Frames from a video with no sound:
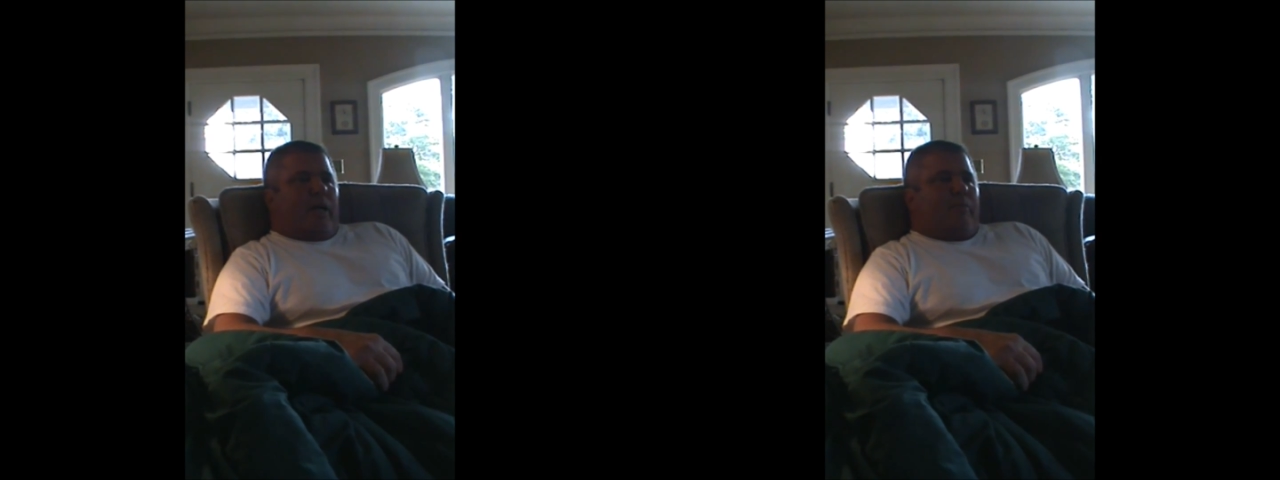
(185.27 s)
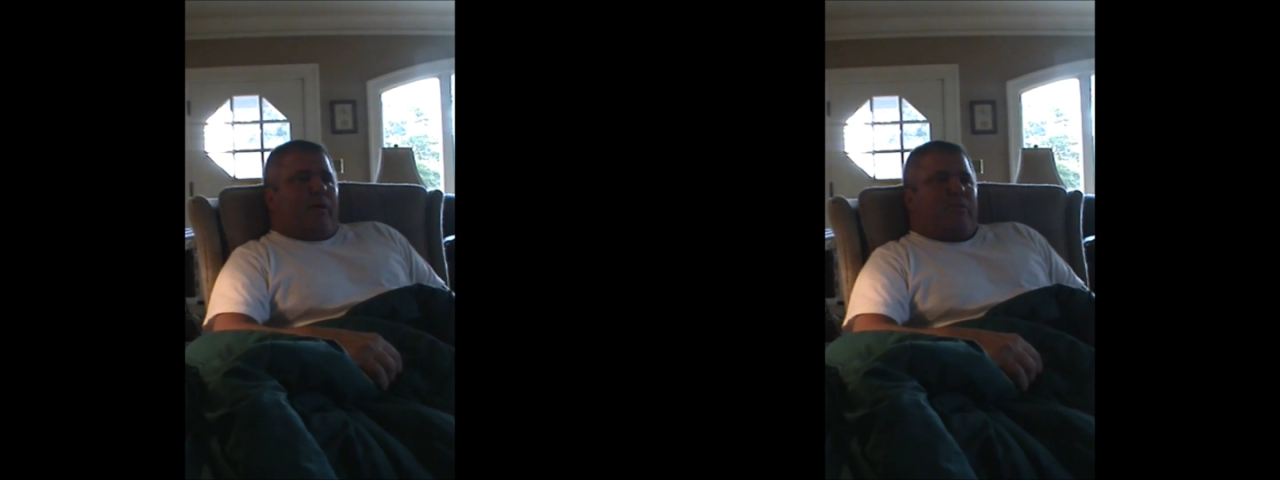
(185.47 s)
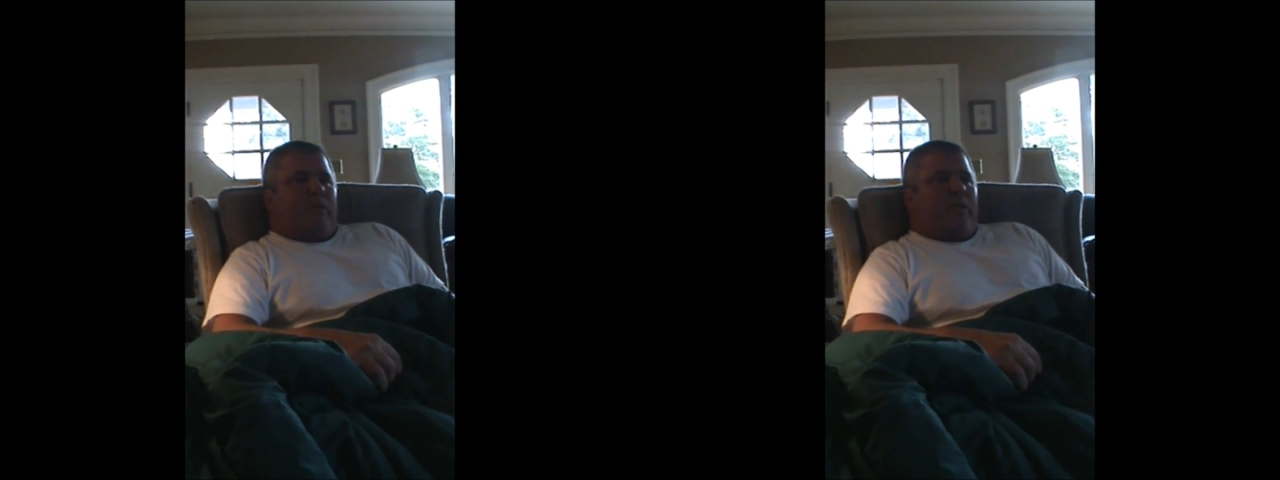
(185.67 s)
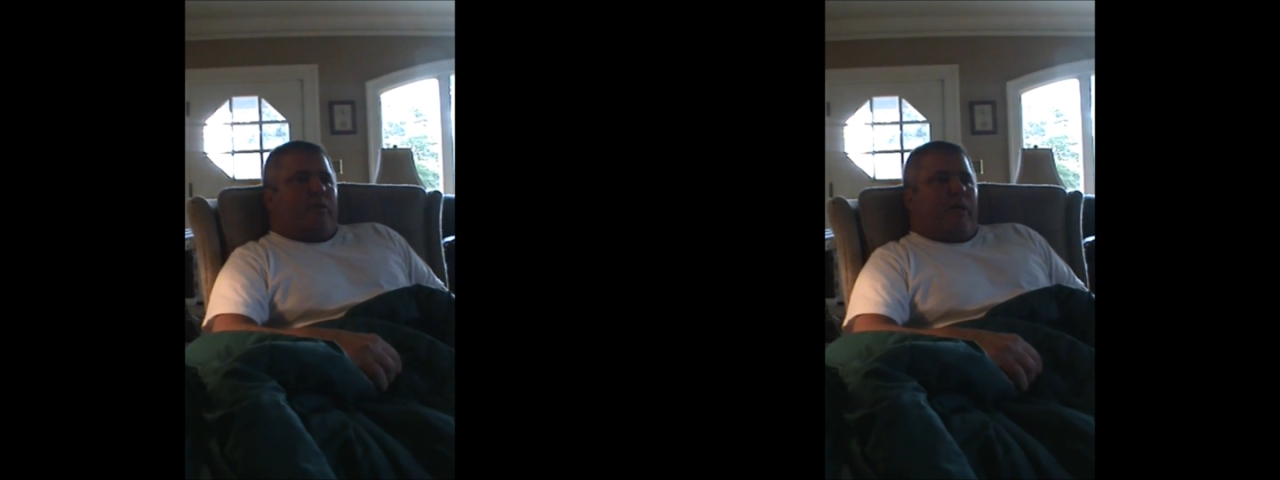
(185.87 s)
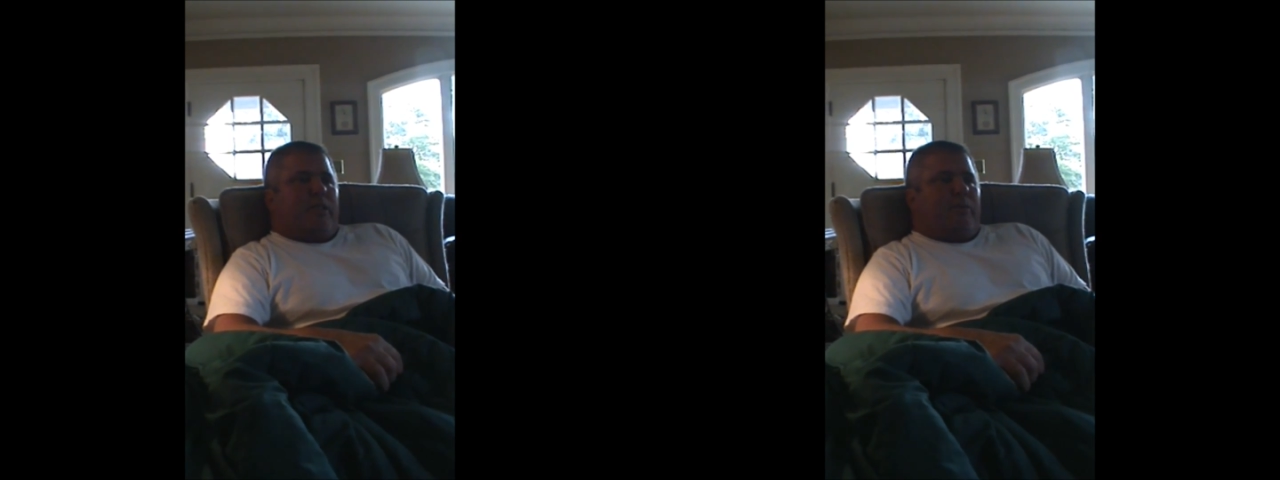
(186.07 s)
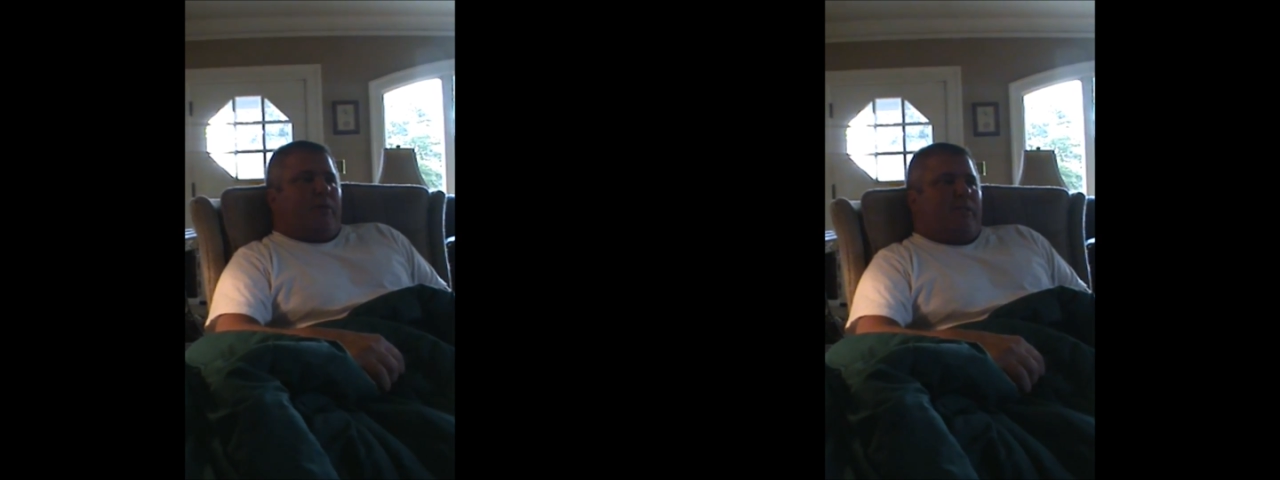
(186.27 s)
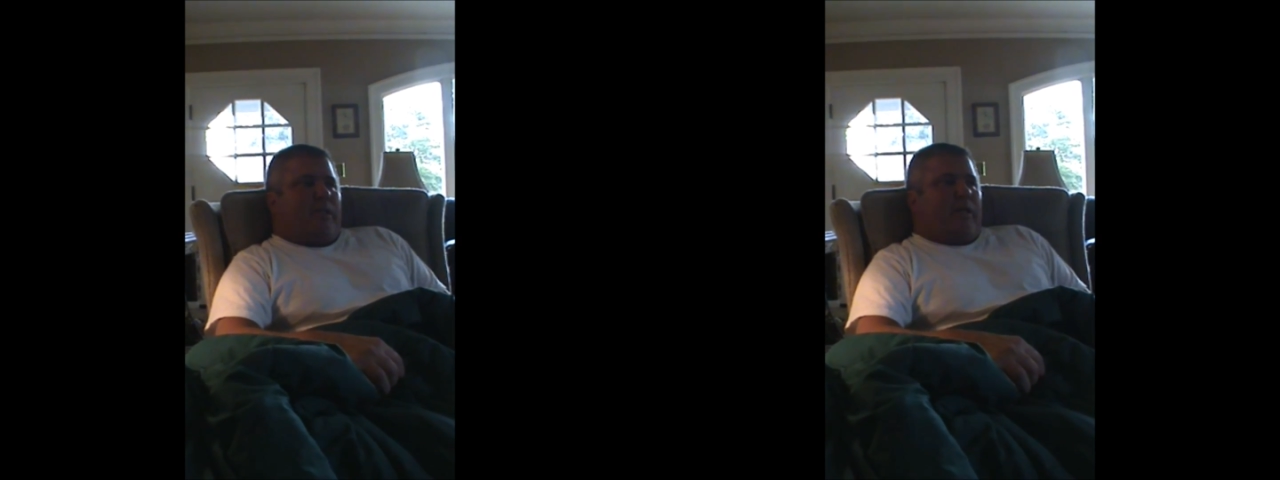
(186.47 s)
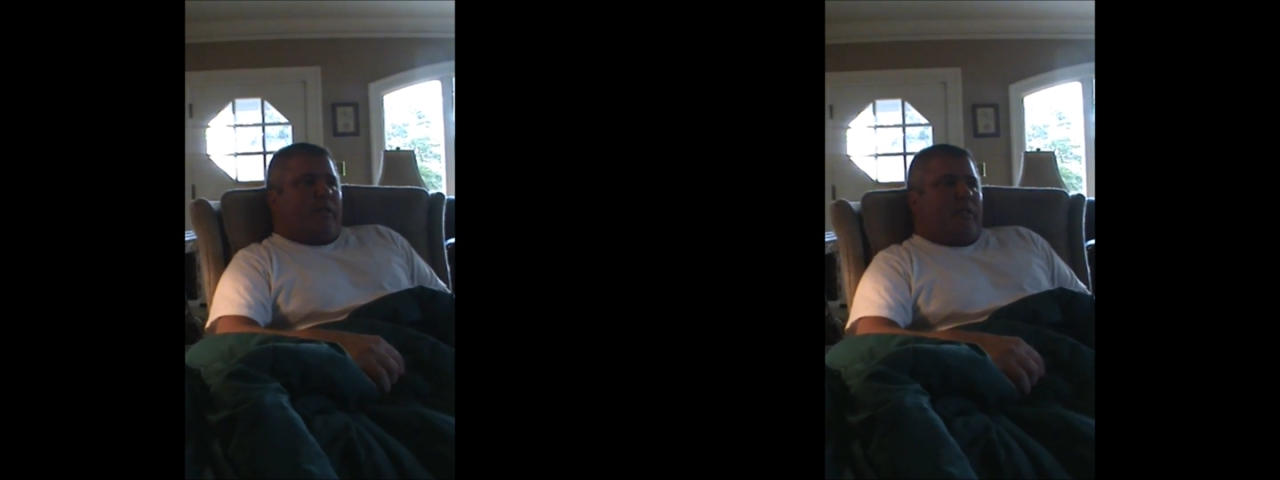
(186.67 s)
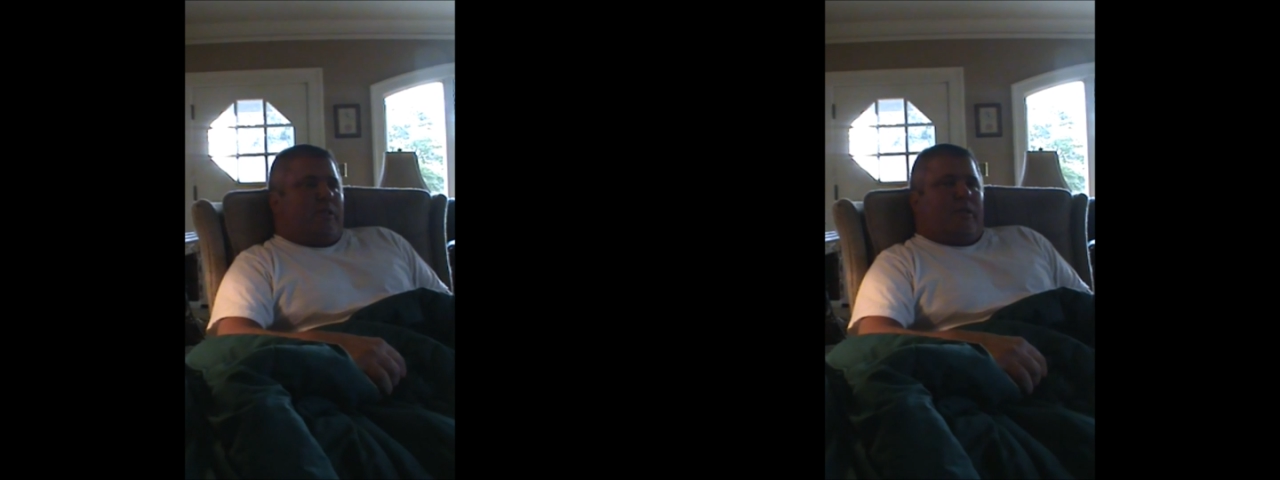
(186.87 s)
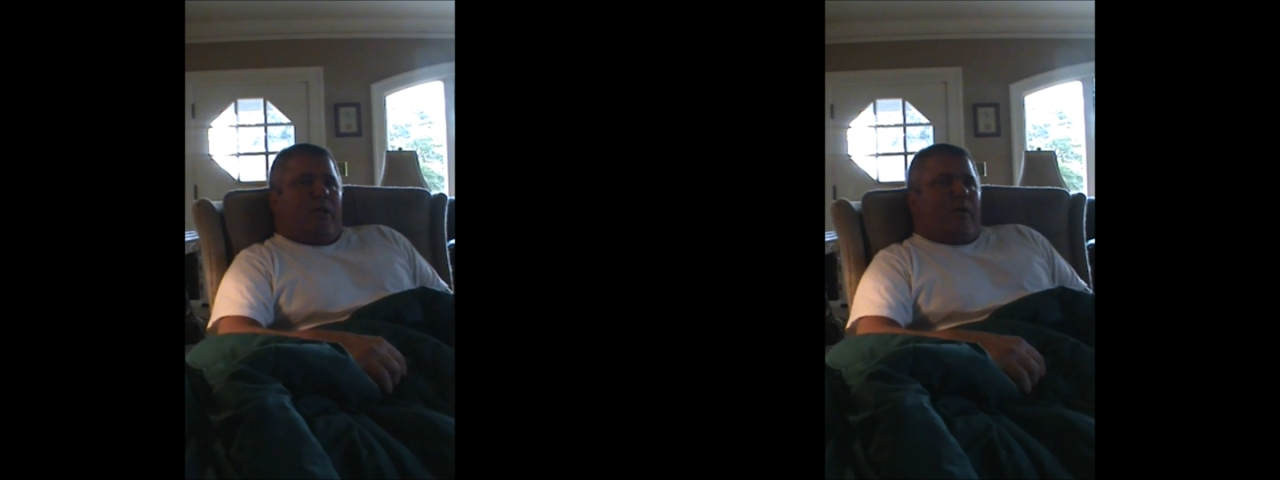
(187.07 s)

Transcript: I'm absolutely crazy by saying this,